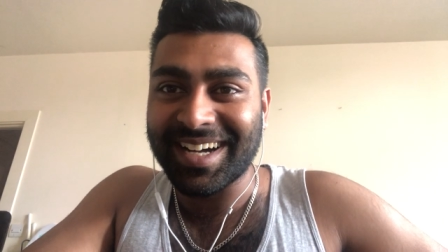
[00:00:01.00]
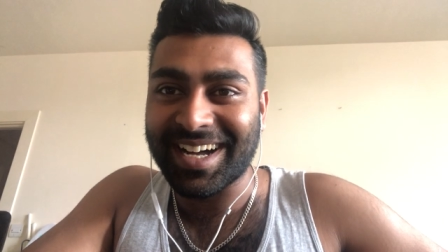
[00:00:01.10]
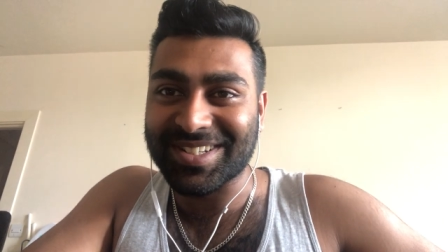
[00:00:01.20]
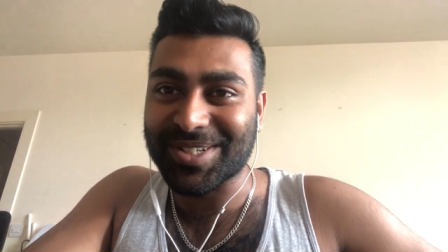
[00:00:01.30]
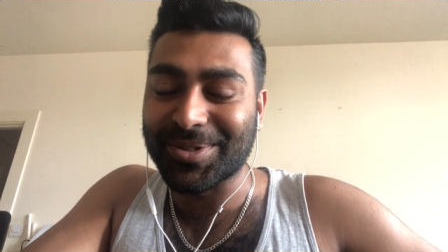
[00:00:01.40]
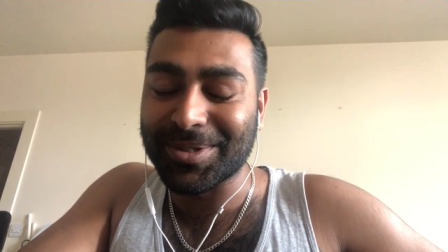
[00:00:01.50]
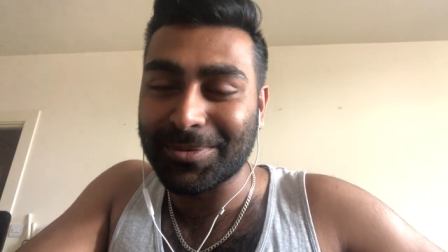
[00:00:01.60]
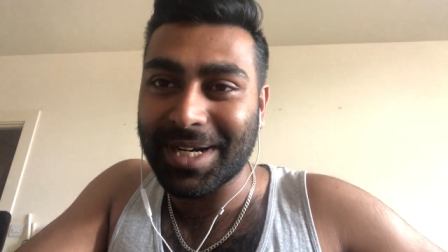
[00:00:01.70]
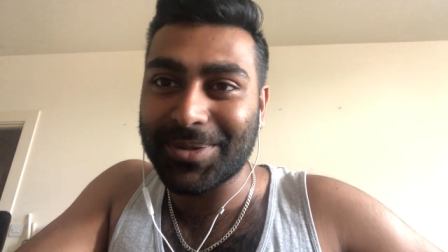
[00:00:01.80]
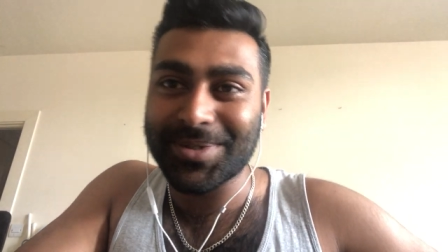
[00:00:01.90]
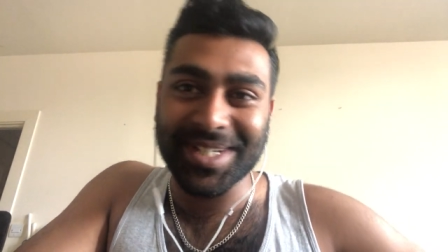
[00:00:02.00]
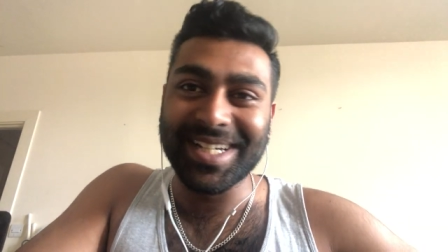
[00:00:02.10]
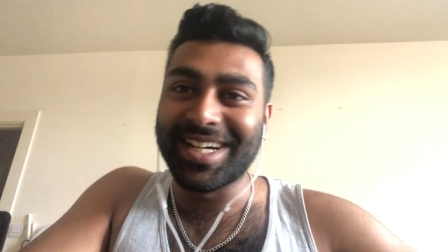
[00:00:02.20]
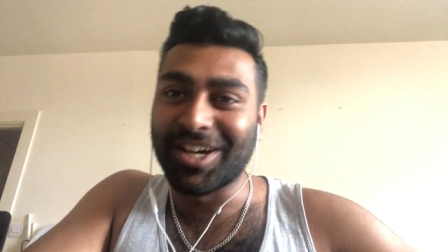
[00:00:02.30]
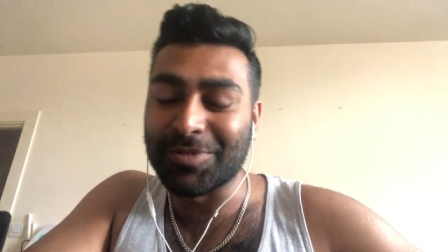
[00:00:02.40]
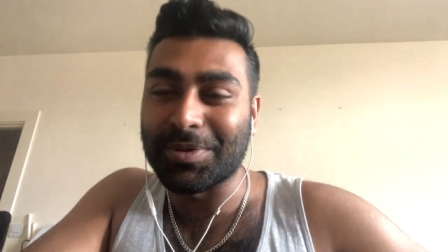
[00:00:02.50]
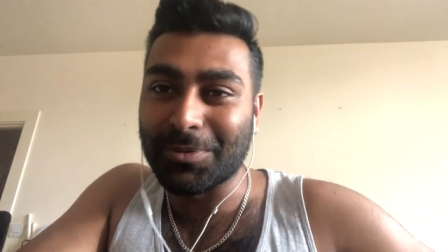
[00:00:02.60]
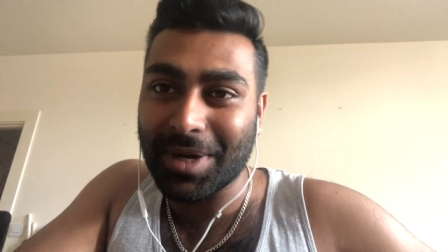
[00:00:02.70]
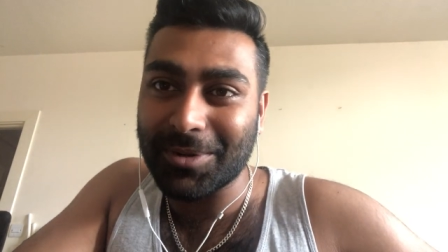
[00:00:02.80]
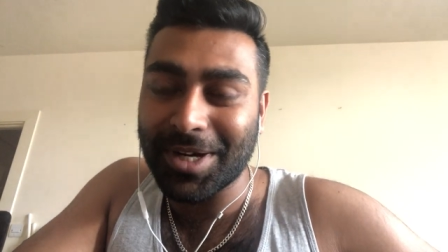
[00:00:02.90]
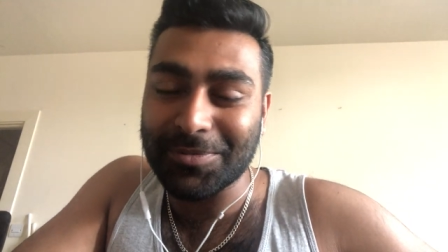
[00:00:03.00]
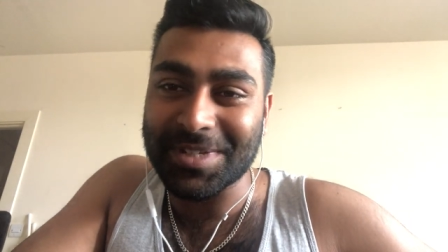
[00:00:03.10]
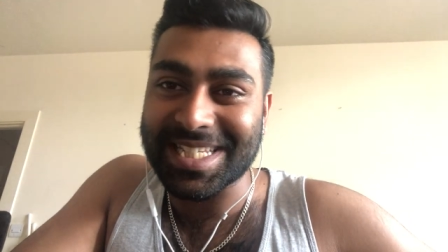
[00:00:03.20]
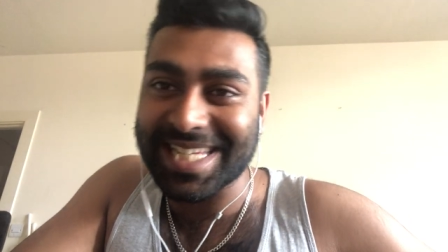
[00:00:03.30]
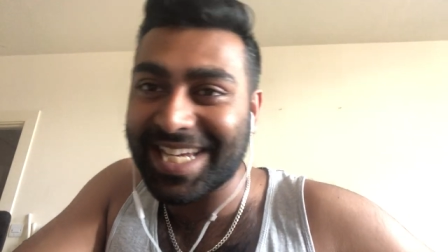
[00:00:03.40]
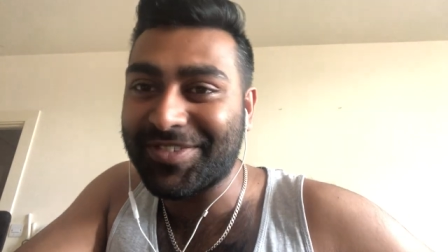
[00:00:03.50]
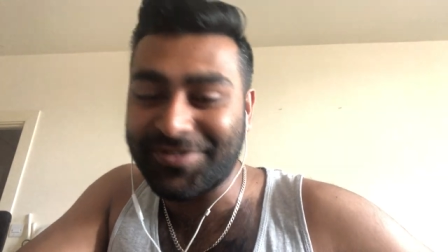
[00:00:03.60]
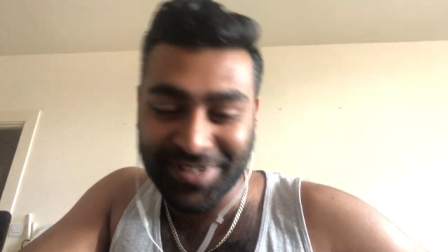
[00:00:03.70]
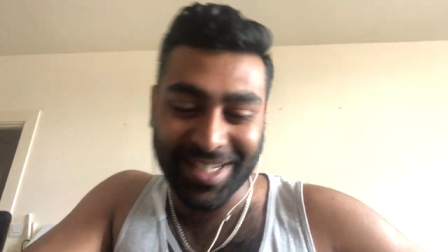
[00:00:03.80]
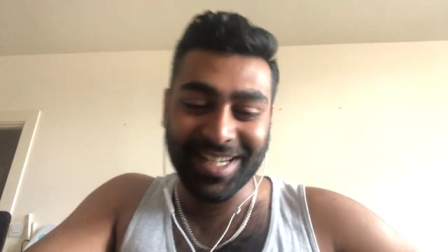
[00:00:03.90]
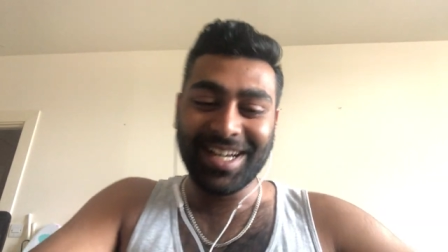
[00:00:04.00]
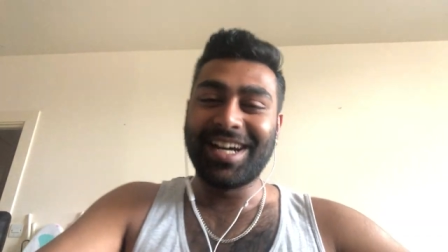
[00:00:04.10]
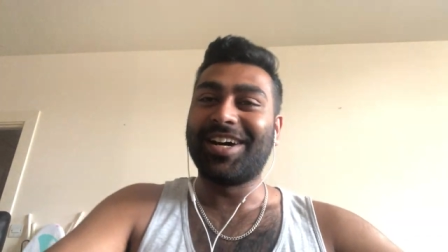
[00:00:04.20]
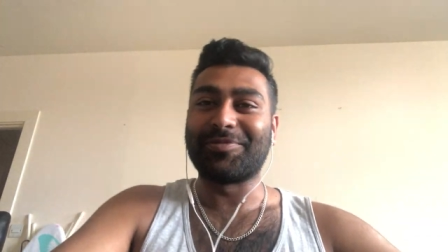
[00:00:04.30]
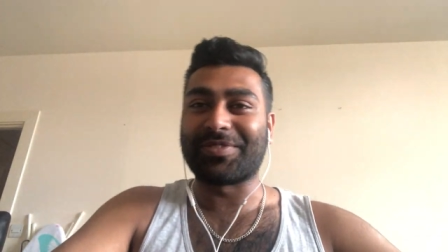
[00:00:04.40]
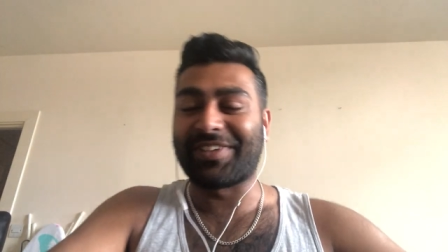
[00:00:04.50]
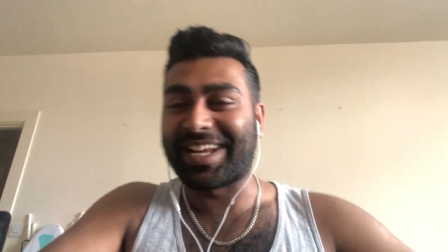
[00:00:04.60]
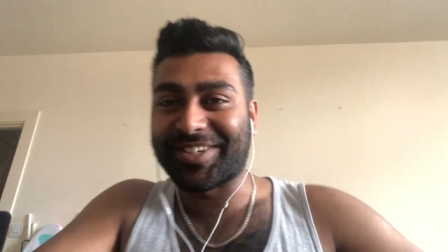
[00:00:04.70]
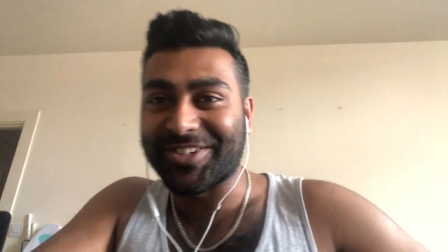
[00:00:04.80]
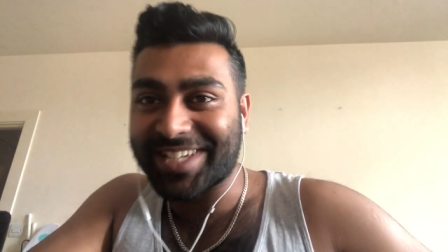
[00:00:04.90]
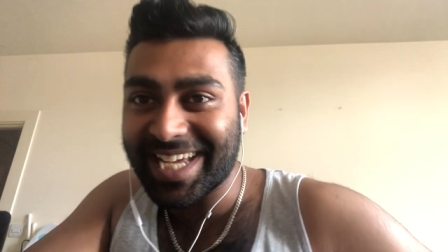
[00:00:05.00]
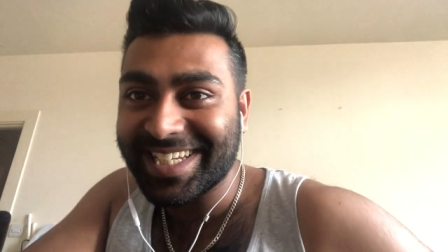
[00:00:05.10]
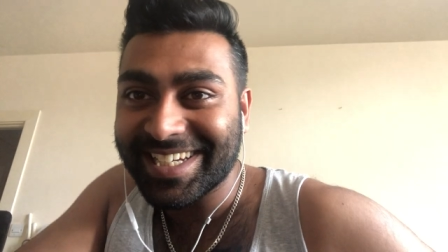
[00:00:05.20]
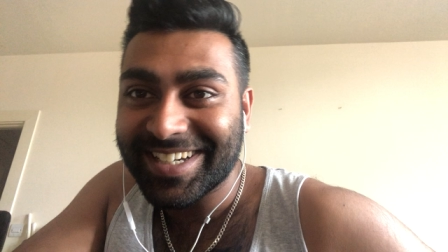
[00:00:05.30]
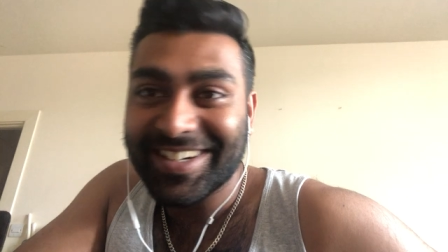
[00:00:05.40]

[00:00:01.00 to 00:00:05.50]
How's it going, world? Hope you're well, hope you're safe, hope you've had a good day.